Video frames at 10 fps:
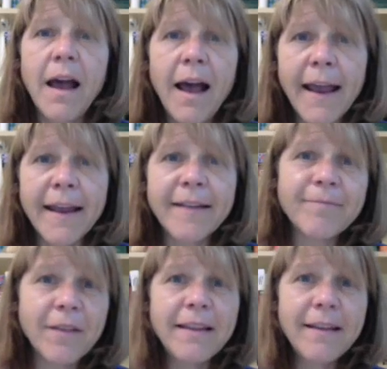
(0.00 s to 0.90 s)
Hi,
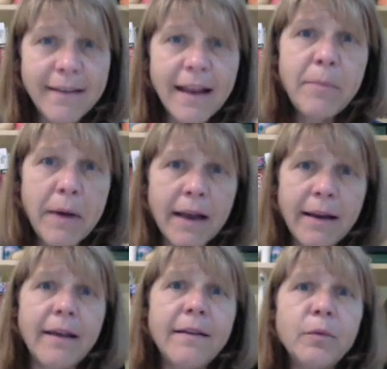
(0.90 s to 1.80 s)
in this set of
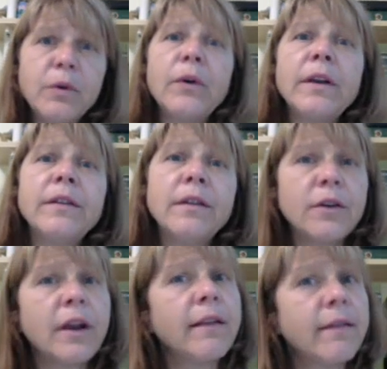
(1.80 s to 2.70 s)
podcasts, we're going to
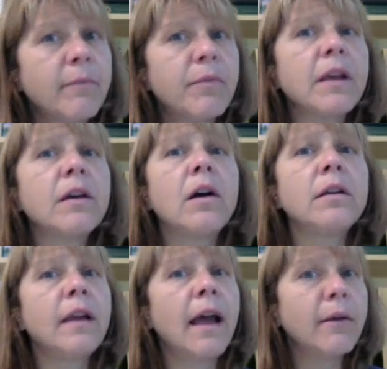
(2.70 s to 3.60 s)
look at something
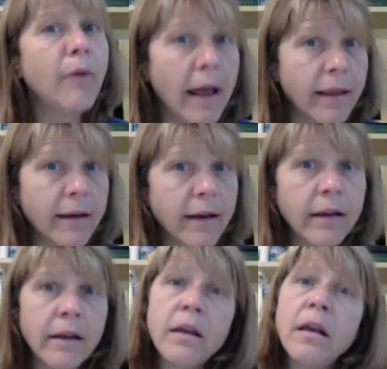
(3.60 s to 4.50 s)
called chirality,
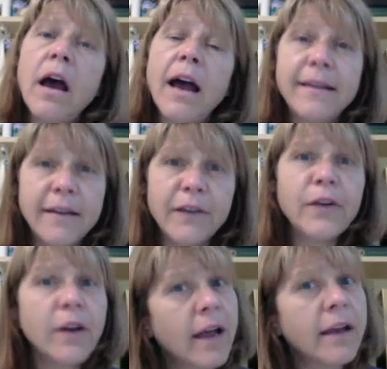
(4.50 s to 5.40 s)
a
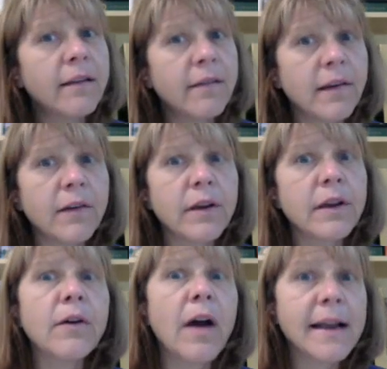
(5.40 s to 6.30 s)
different kind of
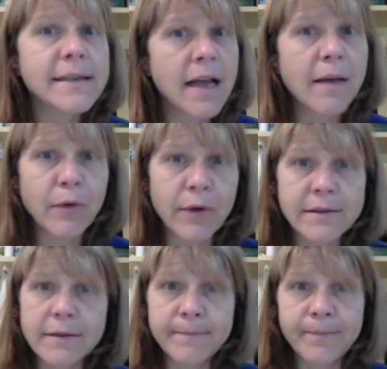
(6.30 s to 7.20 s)

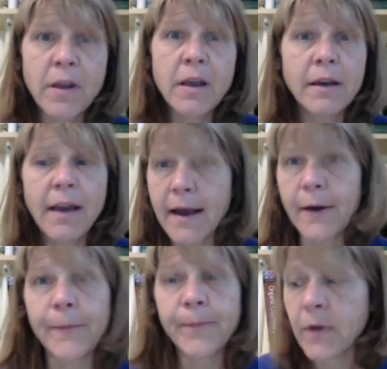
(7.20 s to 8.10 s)
stereoisomerism. Now,
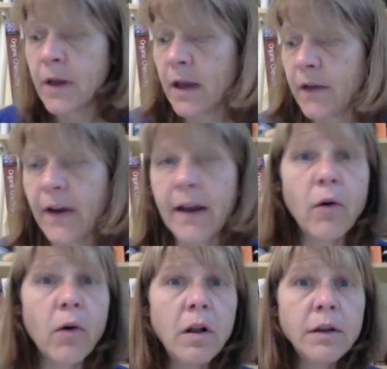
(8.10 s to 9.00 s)
if I
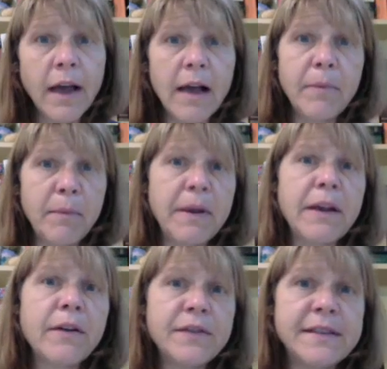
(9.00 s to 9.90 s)
hold up a
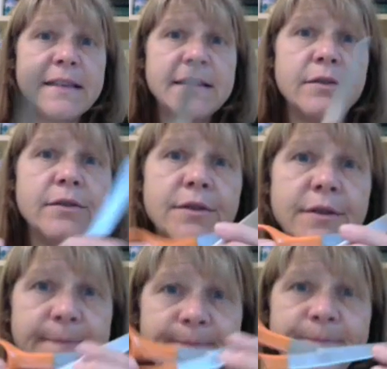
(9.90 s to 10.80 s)
pair of
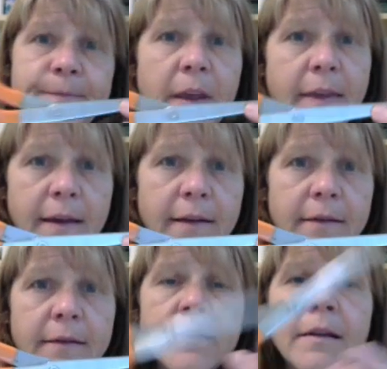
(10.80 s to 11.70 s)
scissors like
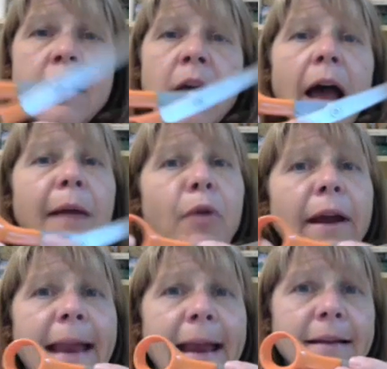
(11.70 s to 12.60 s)
this, I'm
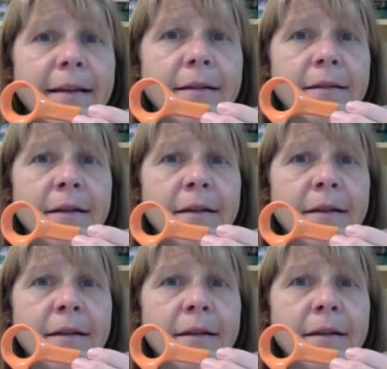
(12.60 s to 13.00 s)
right-handed.